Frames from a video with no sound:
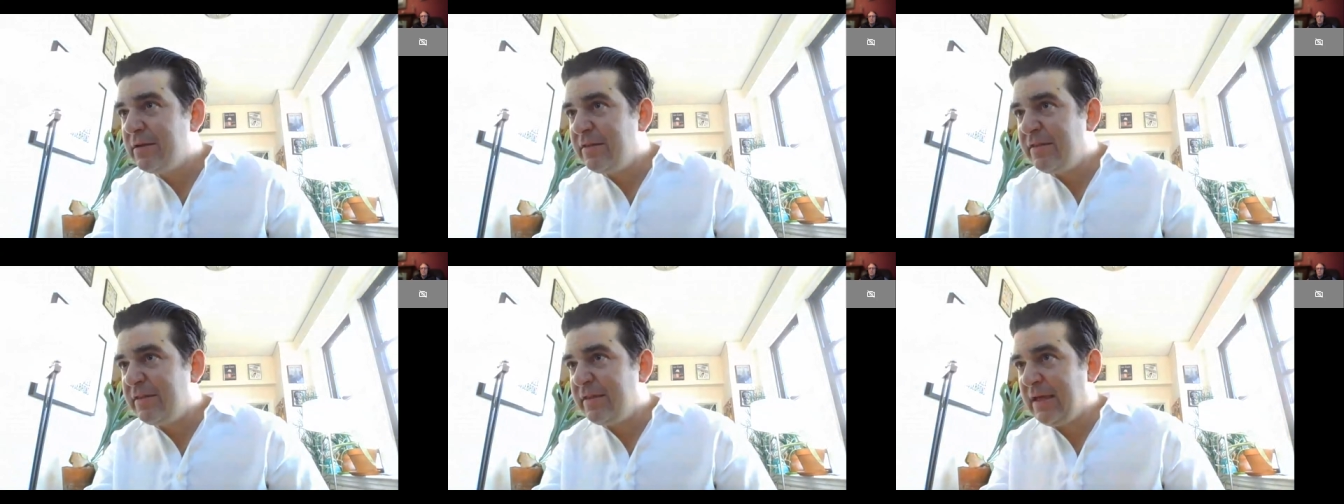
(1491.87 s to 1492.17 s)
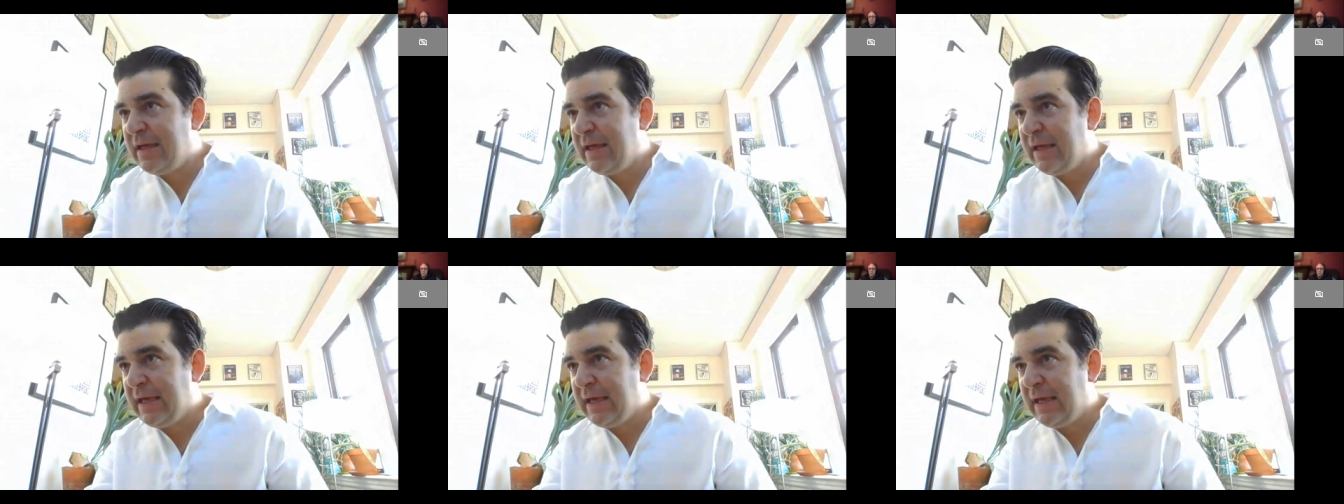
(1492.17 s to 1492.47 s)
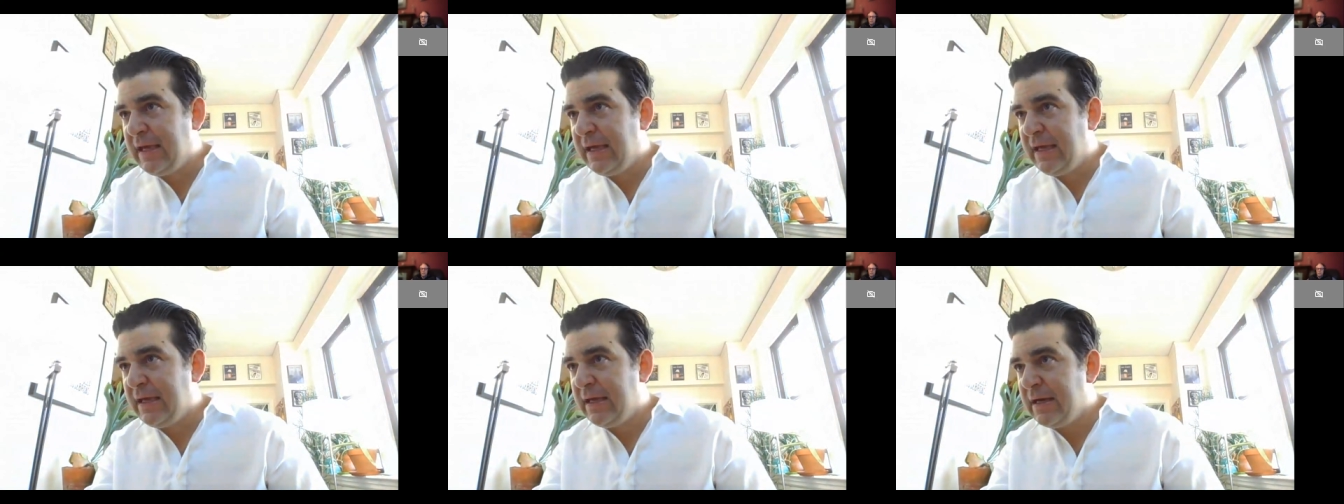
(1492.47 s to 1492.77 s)

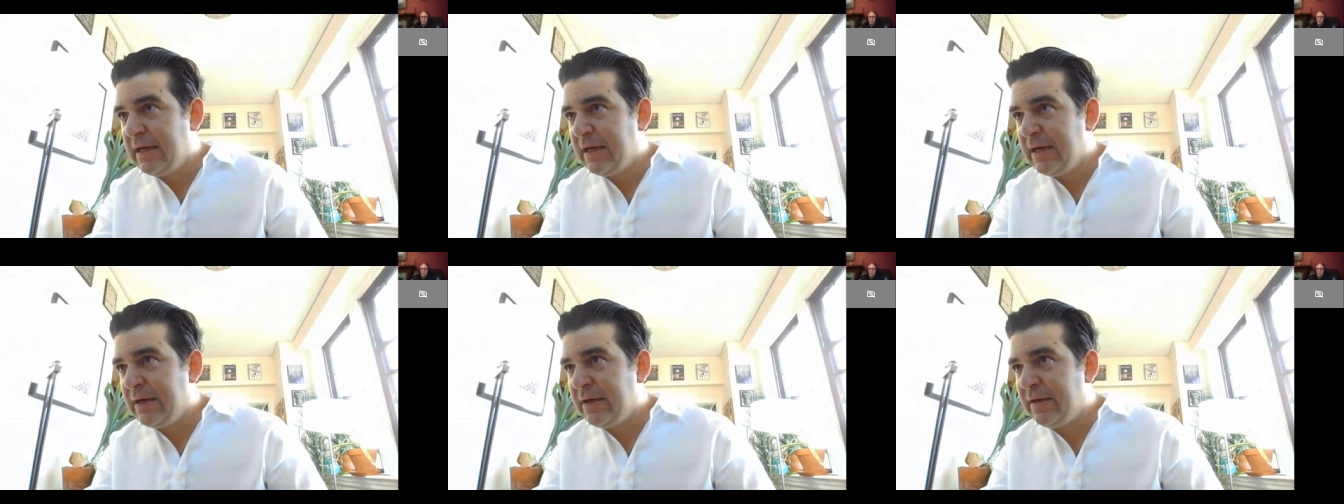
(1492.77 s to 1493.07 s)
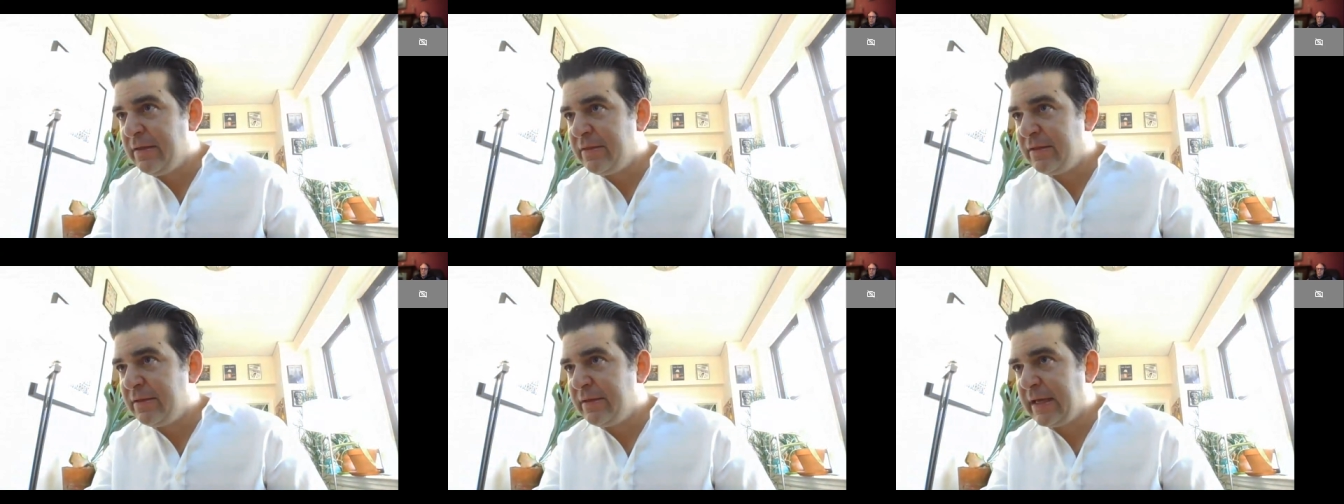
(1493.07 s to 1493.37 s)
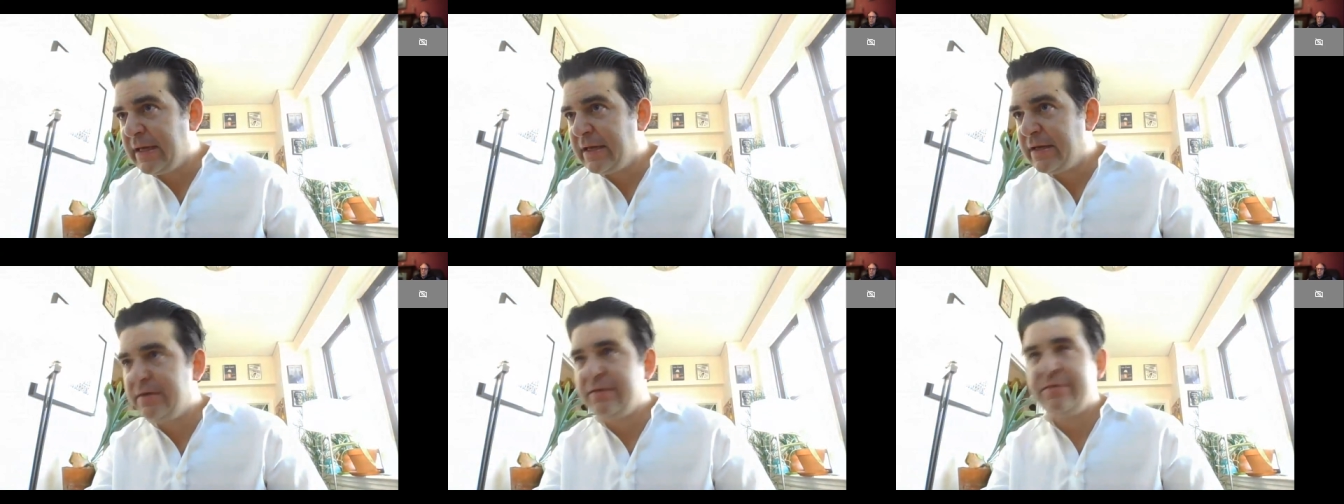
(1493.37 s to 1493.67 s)
the uh, the
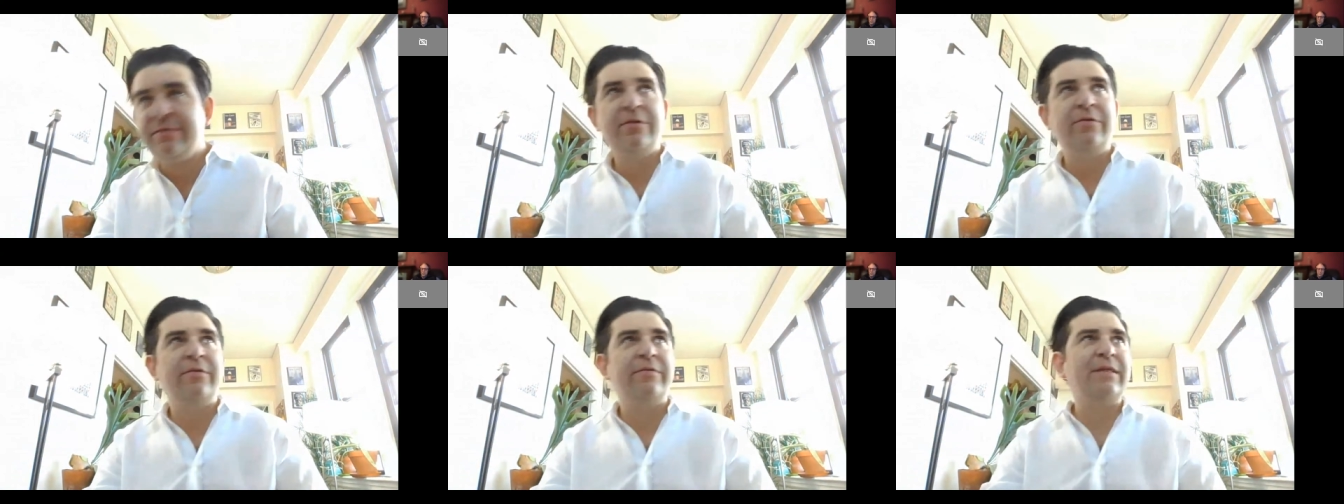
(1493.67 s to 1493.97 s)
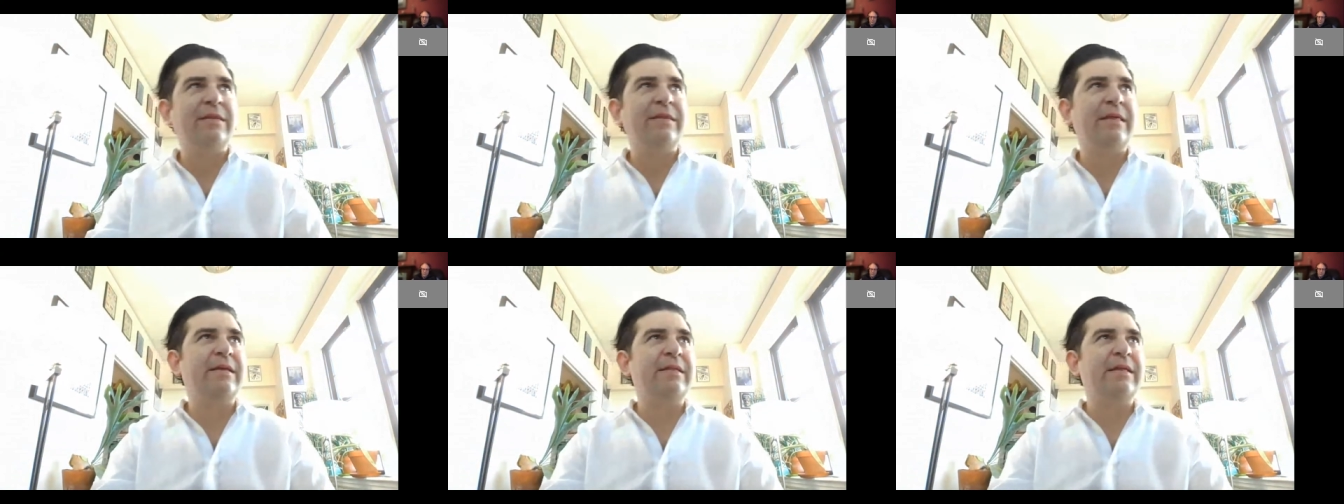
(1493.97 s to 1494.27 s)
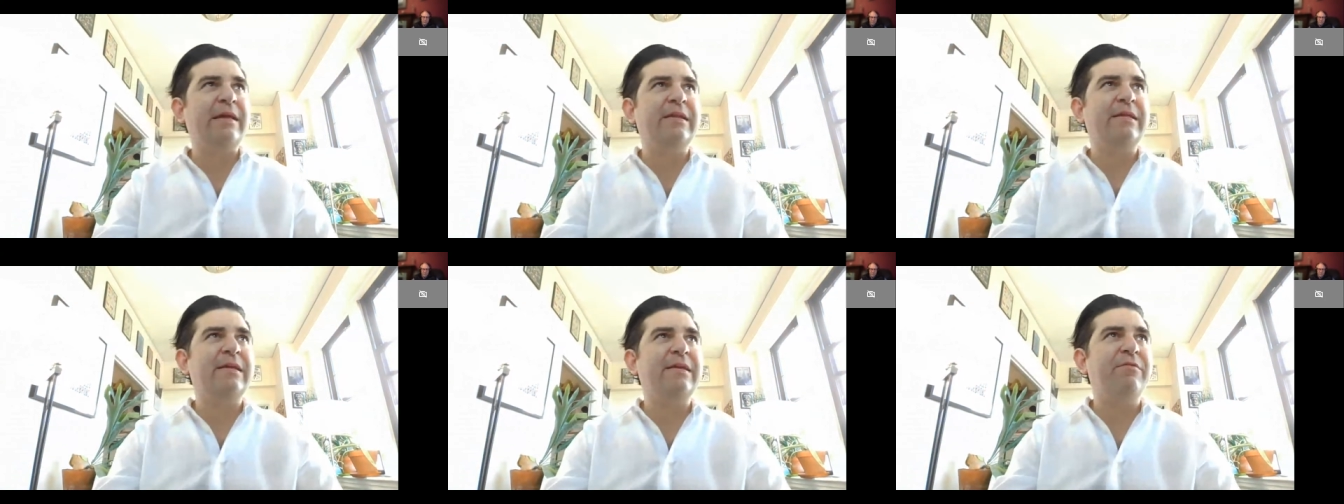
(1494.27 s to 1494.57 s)
link? Oh, the link.
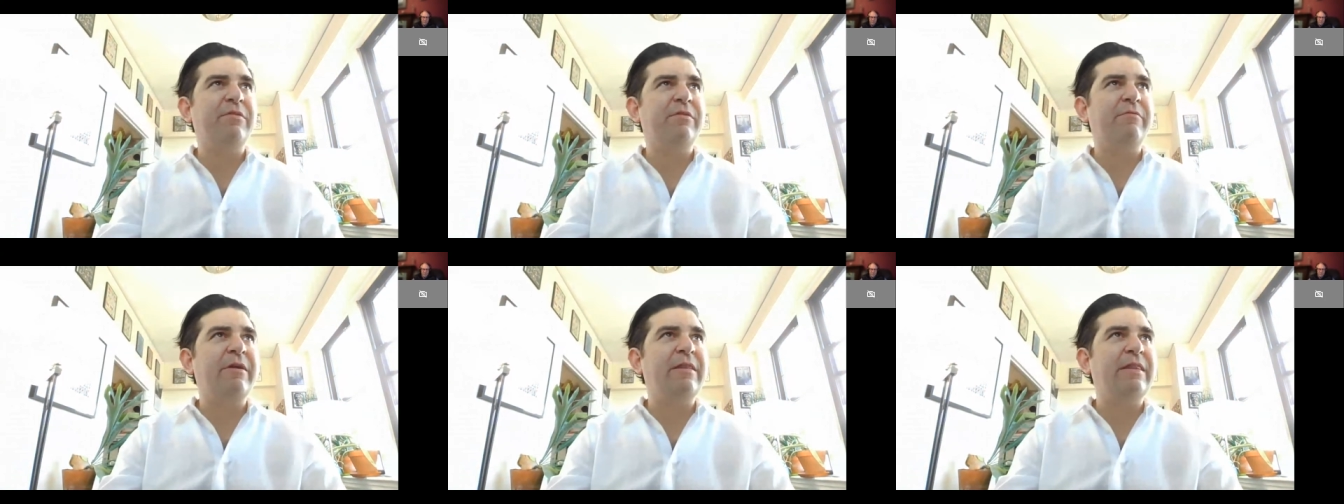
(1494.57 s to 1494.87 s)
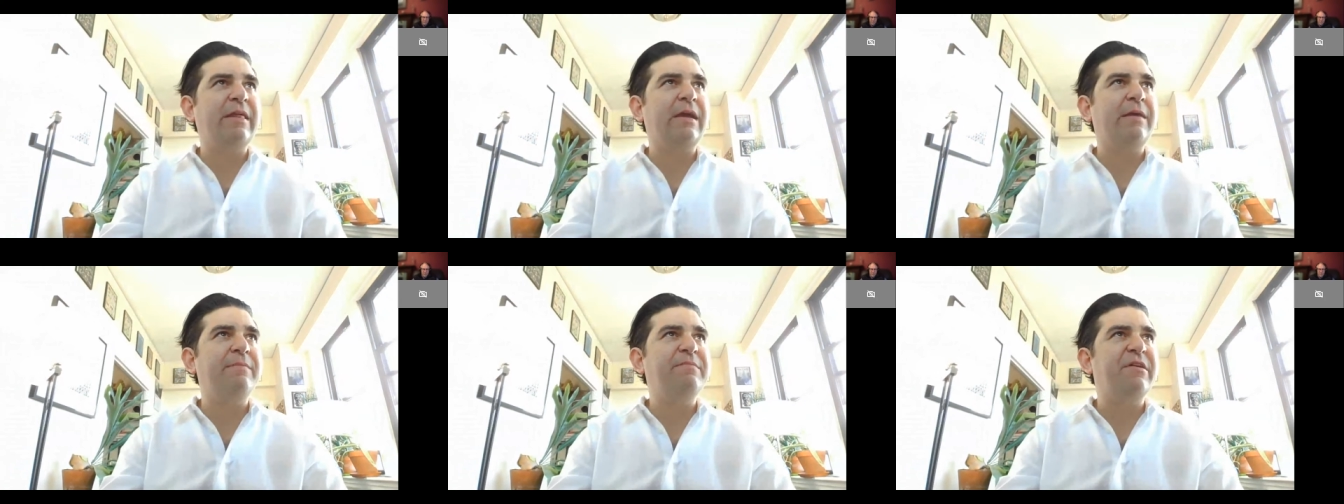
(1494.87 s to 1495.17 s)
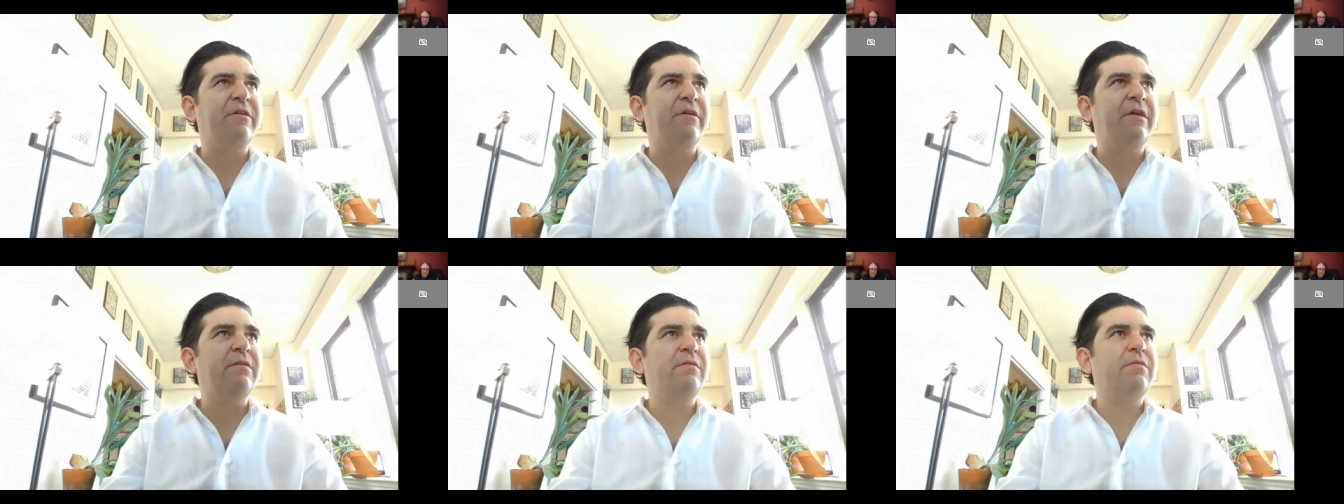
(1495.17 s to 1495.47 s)
I didn't give you the right link. I'm
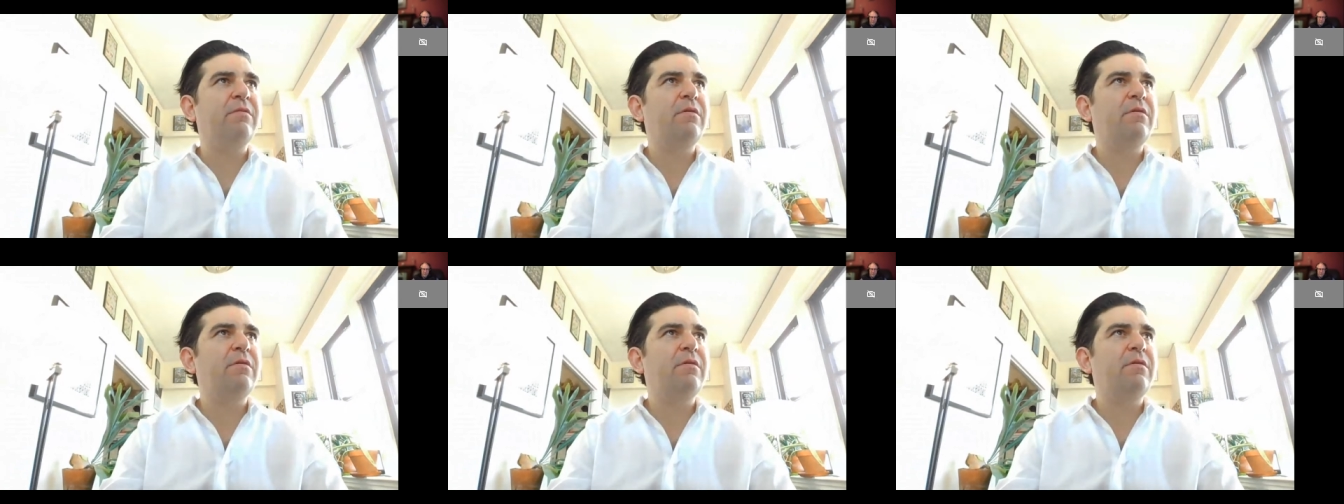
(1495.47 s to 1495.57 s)
sorry.